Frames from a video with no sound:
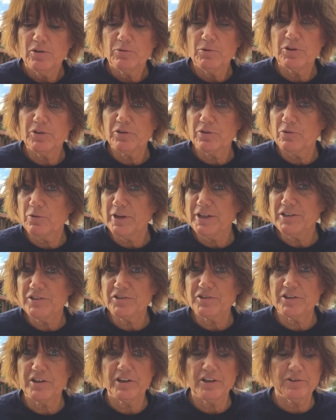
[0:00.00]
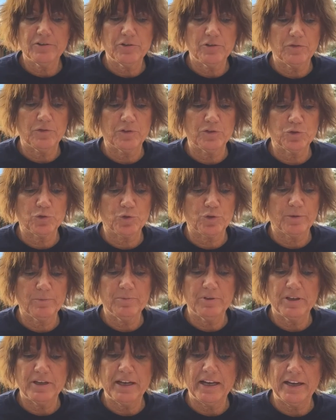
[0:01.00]
with a great sound of a
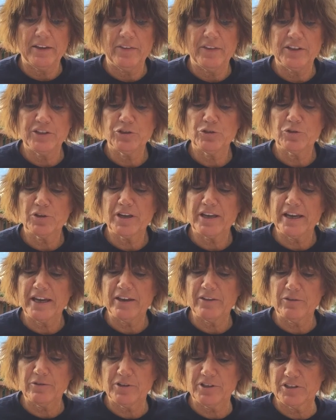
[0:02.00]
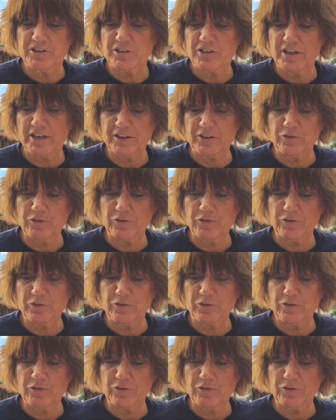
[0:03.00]
trumpet, and they shall gather his